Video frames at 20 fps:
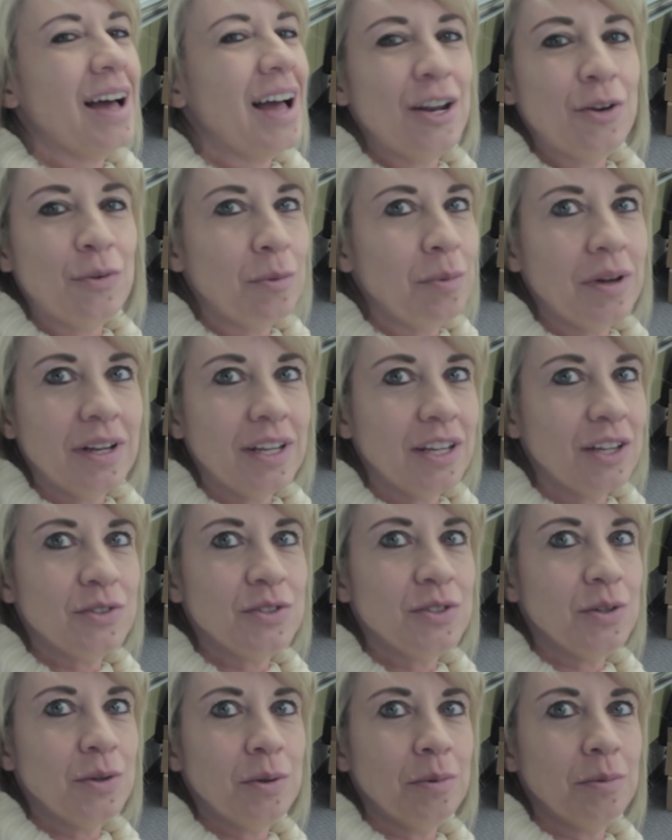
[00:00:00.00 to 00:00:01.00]
I don't want to be on
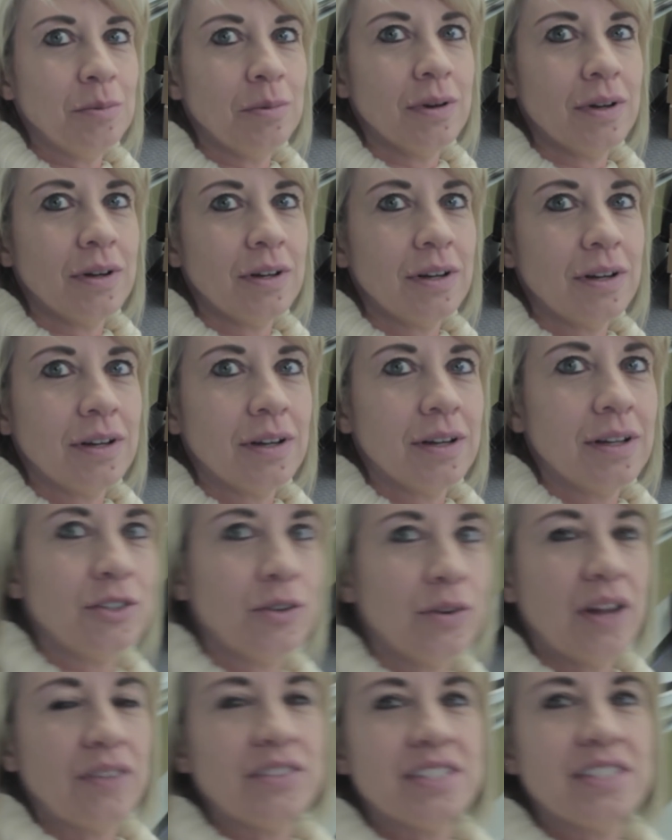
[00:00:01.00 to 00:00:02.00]
YouTube.
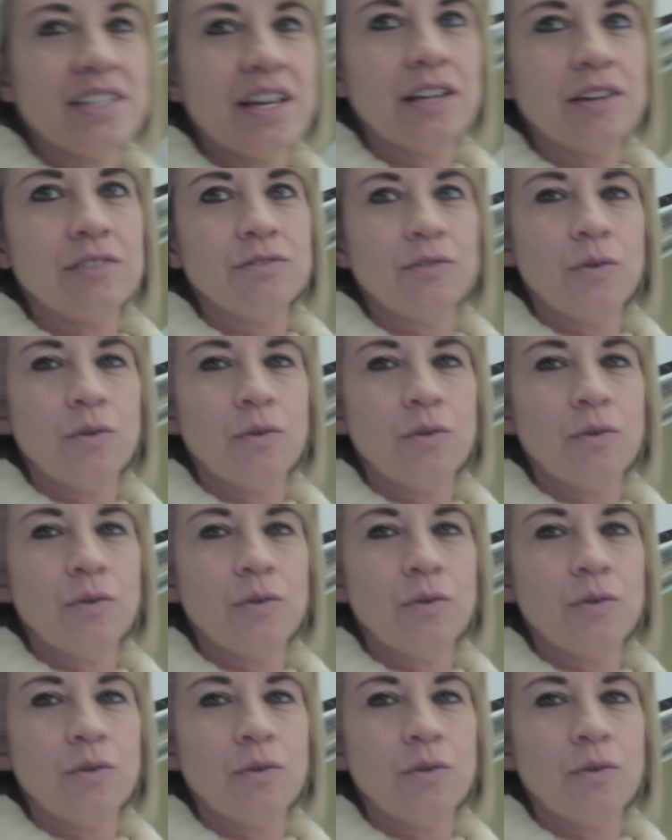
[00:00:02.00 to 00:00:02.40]
Don't I have to sign a